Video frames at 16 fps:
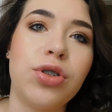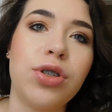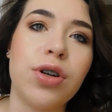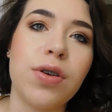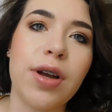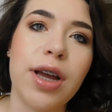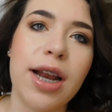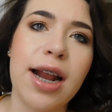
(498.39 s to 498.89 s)

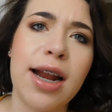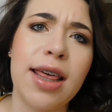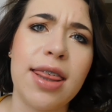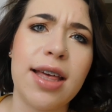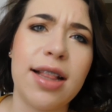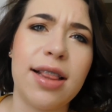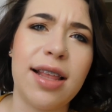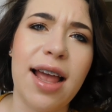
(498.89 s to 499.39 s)
Don't get
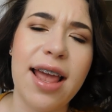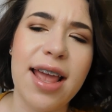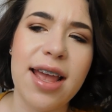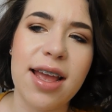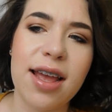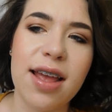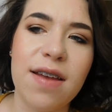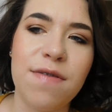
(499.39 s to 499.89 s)
anything
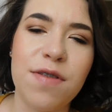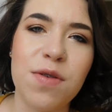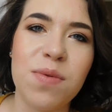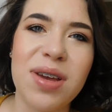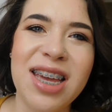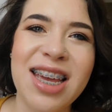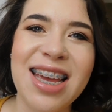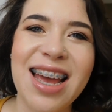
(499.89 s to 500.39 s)
light if
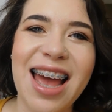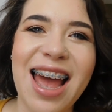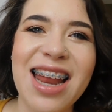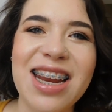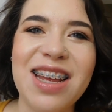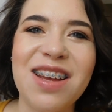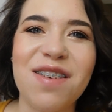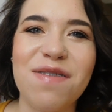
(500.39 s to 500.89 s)
you eat
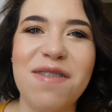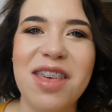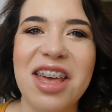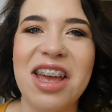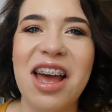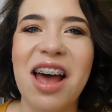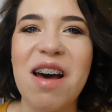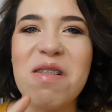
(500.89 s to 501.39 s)
any of
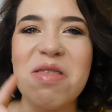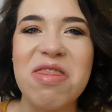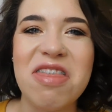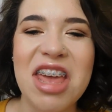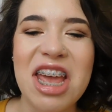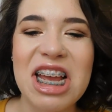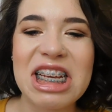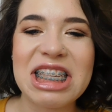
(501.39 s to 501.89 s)
the uh,
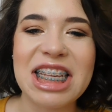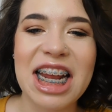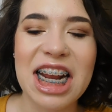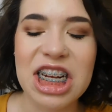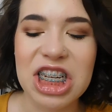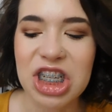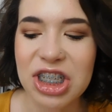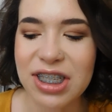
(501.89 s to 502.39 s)
things that
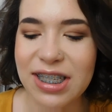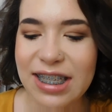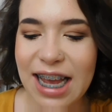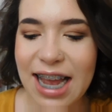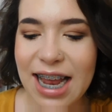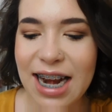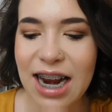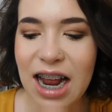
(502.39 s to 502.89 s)
I just
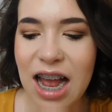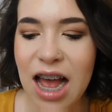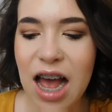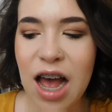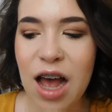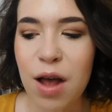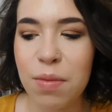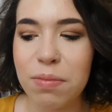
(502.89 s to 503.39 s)
said.
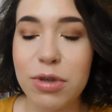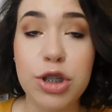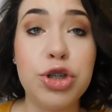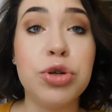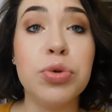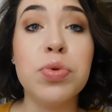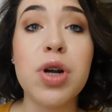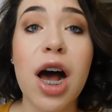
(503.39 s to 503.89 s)
Um,
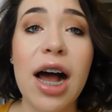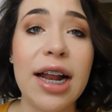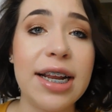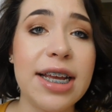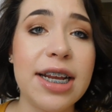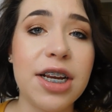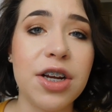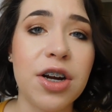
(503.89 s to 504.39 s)
do
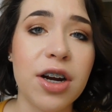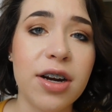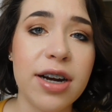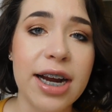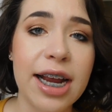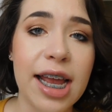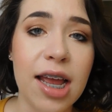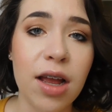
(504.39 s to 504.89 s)
not eat
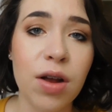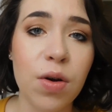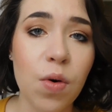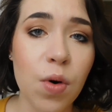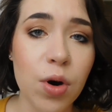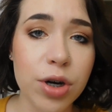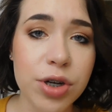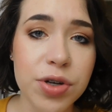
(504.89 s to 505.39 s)
curry
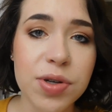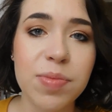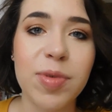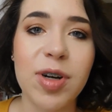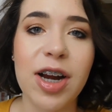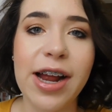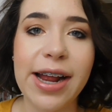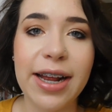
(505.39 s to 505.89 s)
or
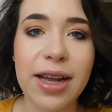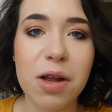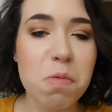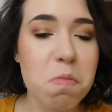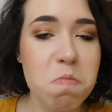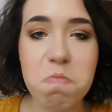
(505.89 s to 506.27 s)
turmeric.